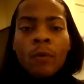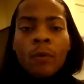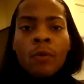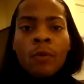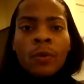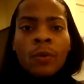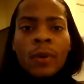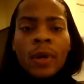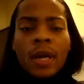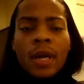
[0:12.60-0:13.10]

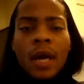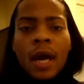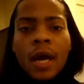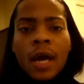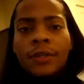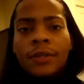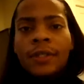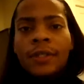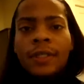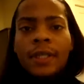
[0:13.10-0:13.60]
What we want to
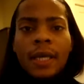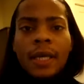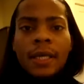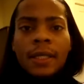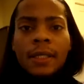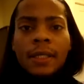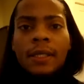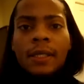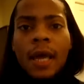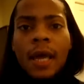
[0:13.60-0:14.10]

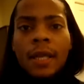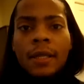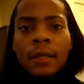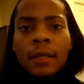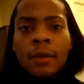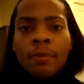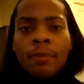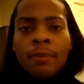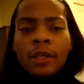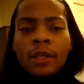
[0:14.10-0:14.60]
understand is that
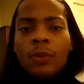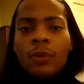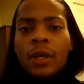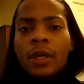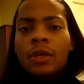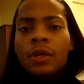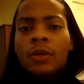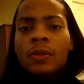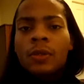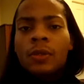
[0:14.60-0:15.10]
the best
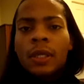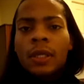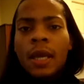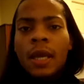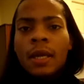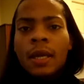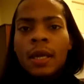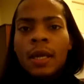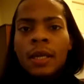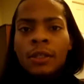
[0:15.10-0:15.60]
way to use
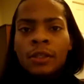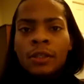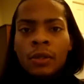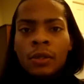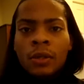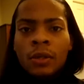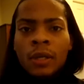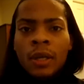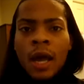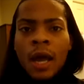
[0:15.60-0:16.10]
Elena is
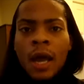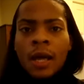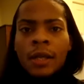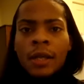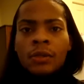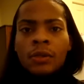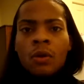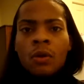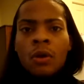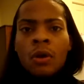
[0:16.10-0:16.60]
to
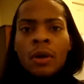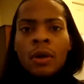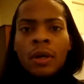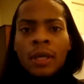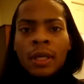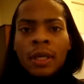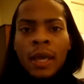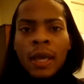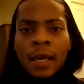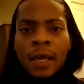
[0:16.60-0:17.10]
utilize all
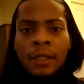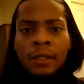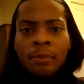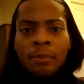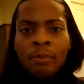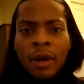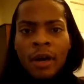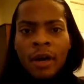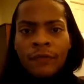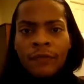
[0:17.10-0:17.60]
her
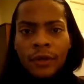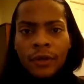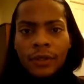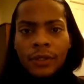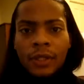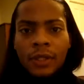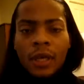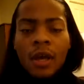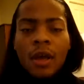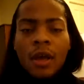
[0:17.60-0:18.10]
EX
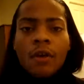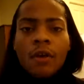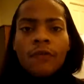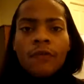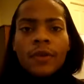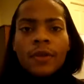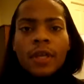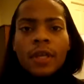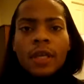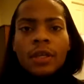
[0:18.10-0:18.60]
buffers
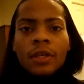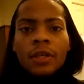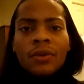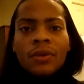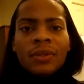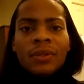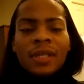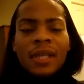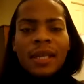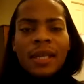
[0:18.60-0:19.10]
for their
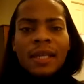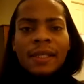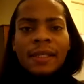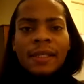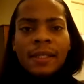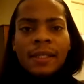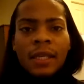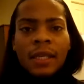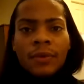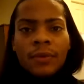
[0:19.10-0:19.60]
use in a
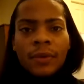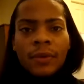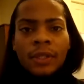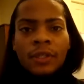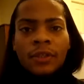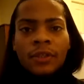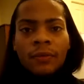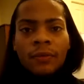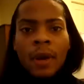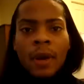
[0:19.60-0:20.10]

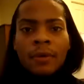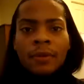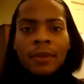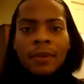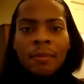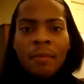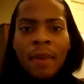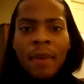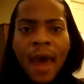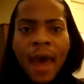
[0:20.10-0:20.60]
sequence
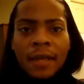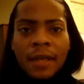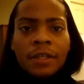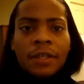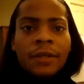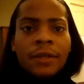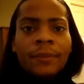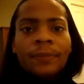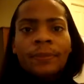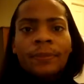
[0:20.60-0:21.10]
throughout the
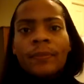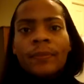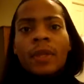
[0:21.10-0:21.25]
match.